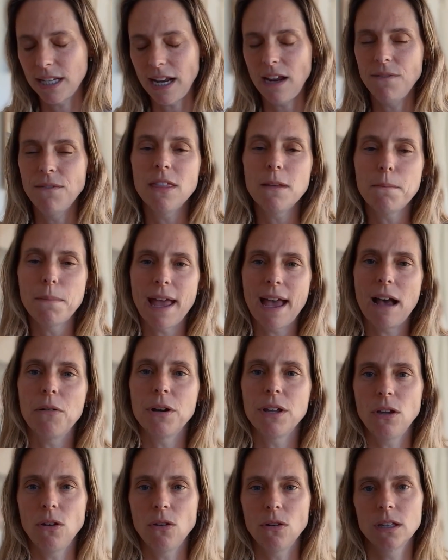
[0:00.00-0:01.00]
Even the power
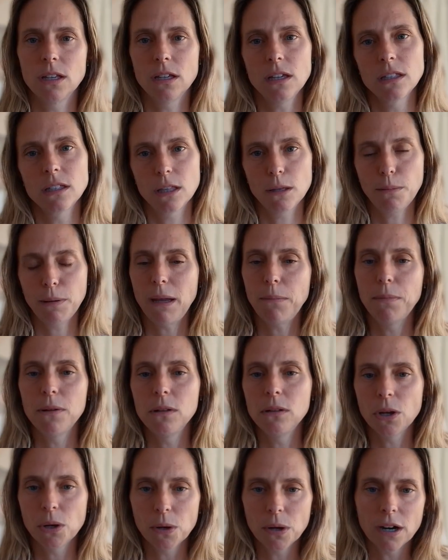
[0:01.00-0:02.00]
users, the
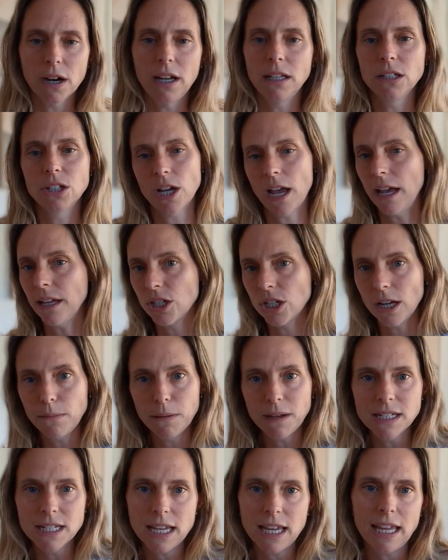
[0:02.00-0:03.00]
people who are in
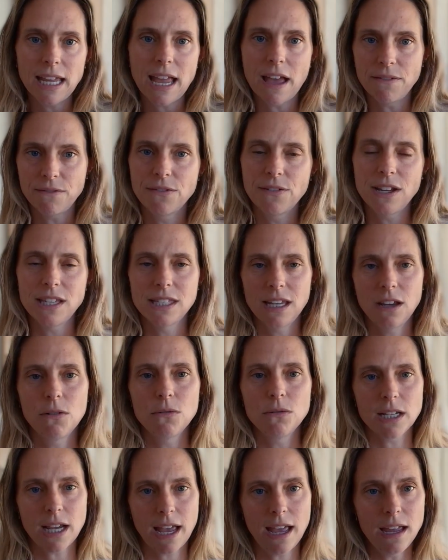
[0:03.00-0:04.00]
ChatGPT every single
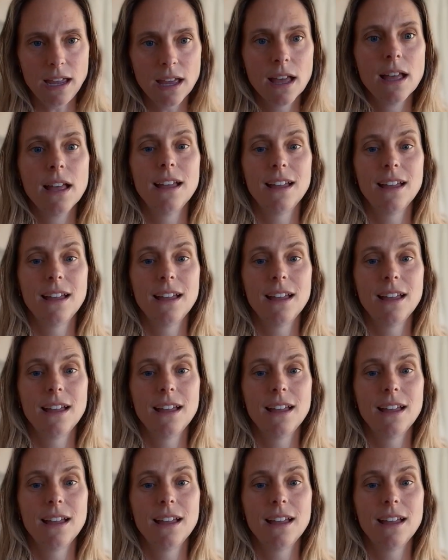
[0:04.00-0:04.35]
day,